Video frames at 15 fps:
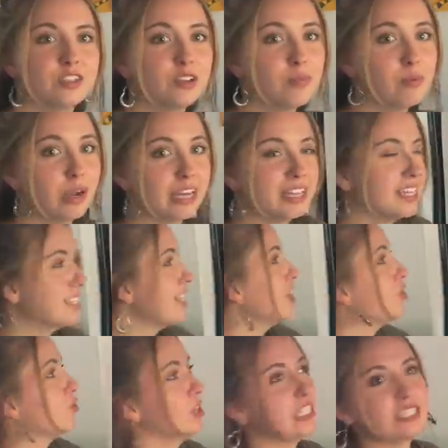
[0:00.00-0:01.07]
You can buy these
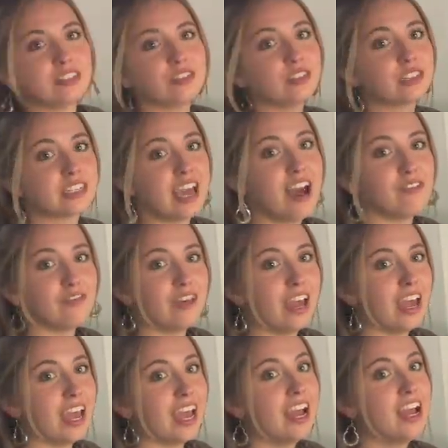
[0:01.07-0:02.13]
at Three Sisters
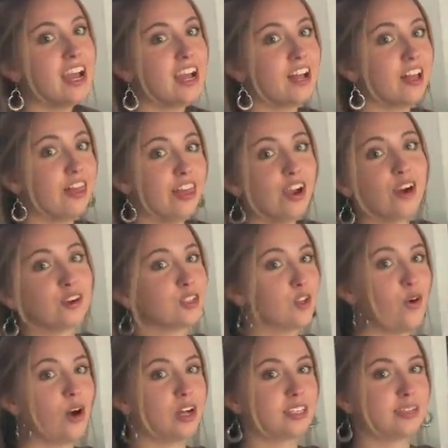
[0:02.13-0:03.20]
Cafe. They are
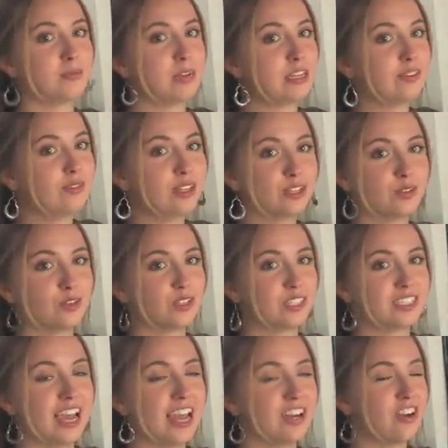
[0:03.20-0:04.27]
so awesome. Each of these was
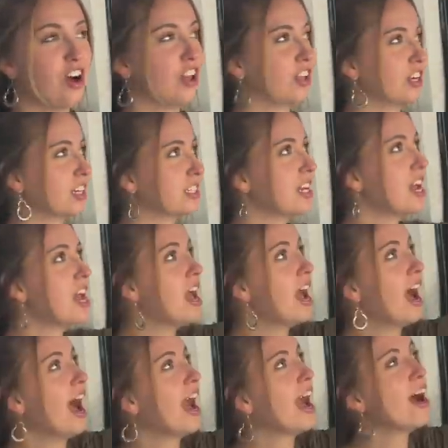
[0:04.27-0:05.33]
just $10.
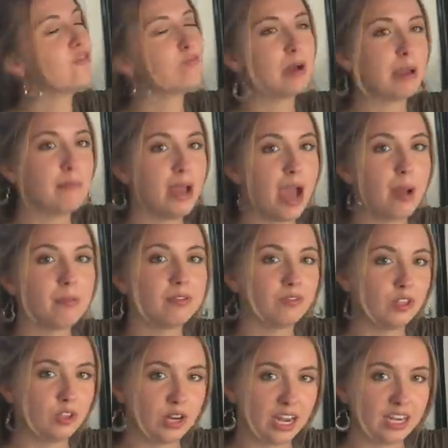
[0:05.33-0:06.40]
I have my map of the
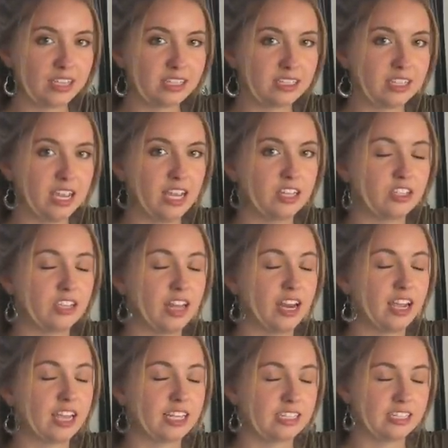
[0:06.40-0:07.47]
United States that I
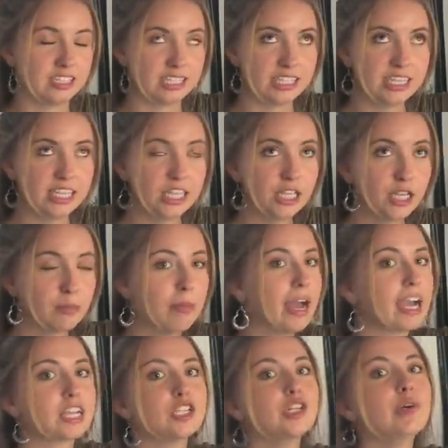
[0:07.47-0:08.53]
consistently look
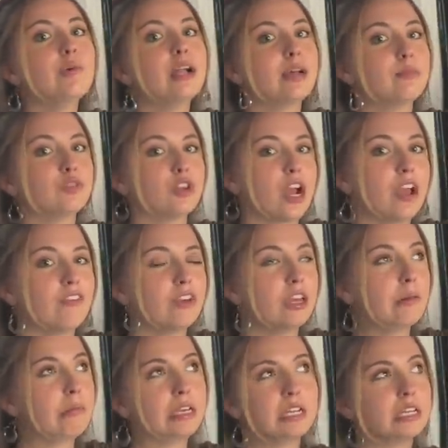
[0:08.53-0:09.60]
back to while I'm
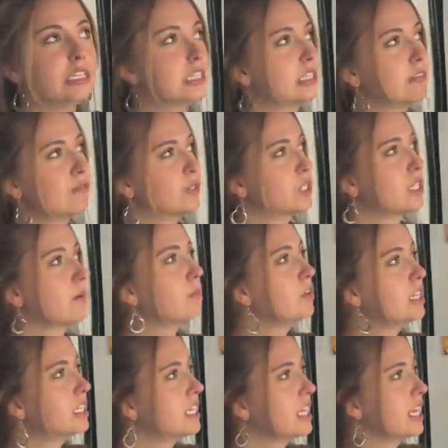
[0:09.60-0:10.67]
driving because for some
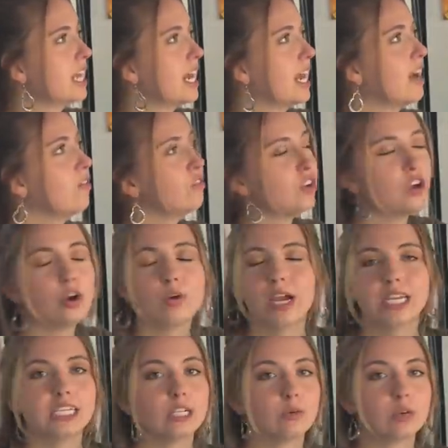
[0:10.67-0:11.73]
reason I have no
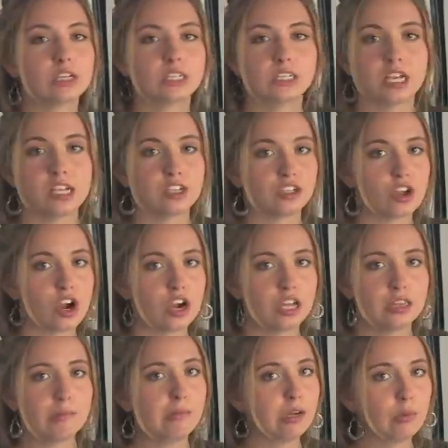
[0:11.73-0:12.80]
idea where states are in
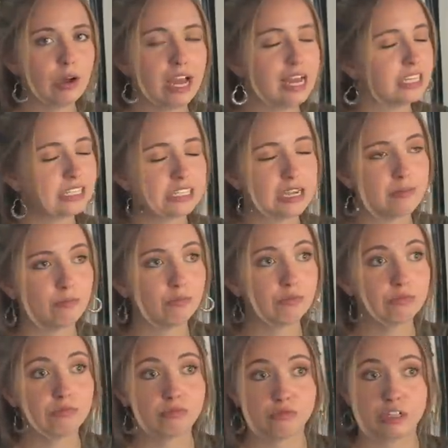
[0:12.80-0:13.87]
the Midwest, I'm
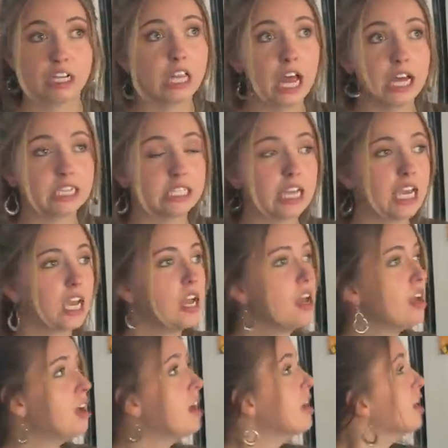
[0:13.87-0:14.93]
realizing.
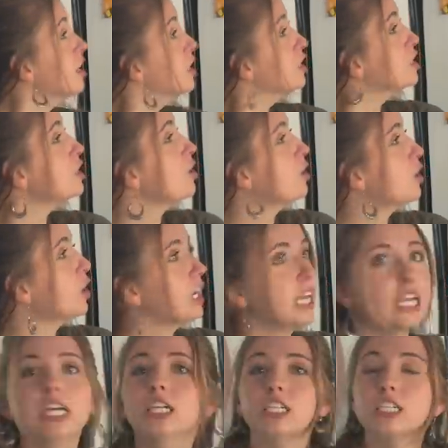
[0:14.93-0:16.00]
So
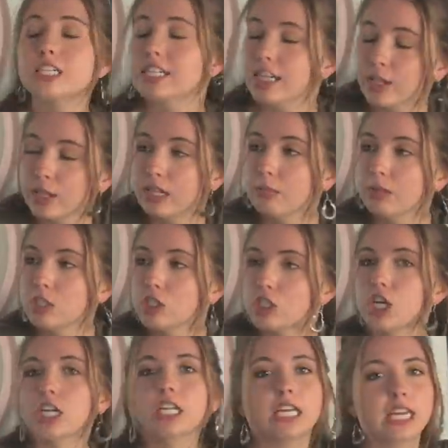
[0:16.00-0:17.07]
learning slowly but
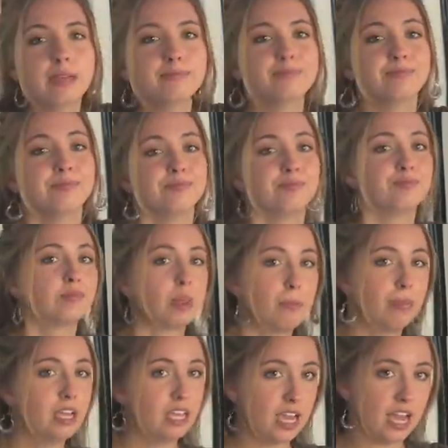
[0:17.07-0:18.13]
surely.
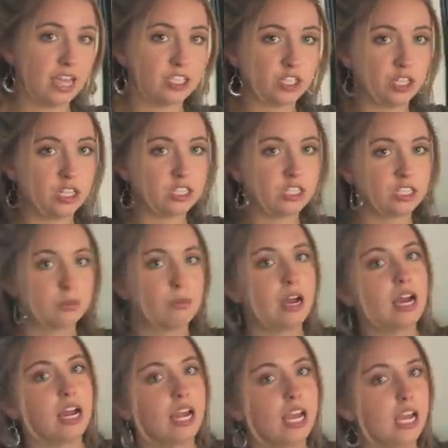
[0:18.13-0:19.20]
But yeah, so this is
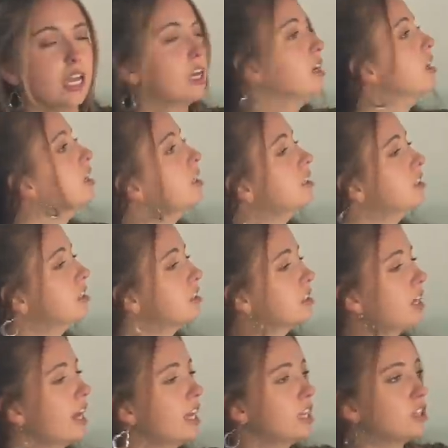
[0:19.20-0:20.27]
my
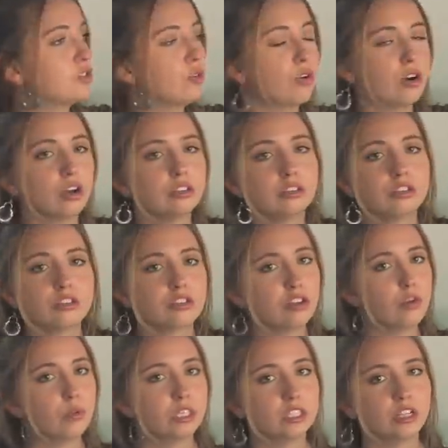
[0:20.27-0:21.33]
sliding door. There's no
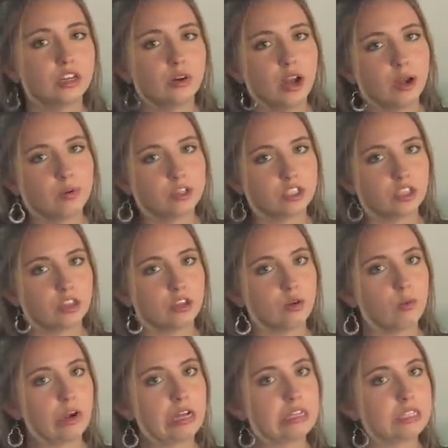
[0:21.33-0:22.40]
window. I wish that there
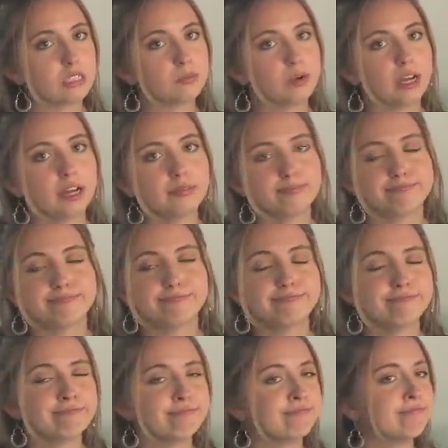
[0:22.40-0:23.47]
was, but
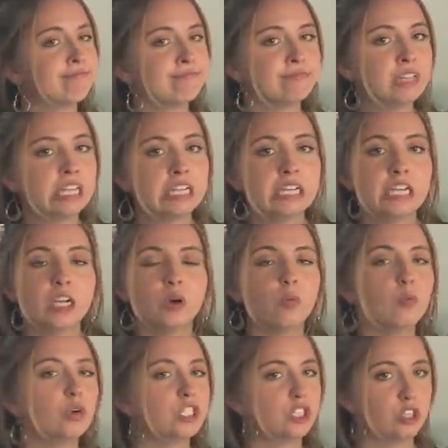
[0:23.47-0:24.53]

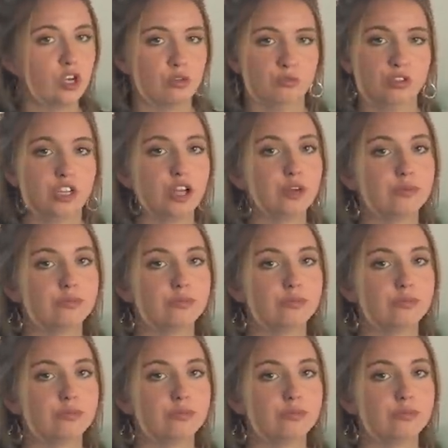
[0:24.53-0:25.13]
what you gonna do?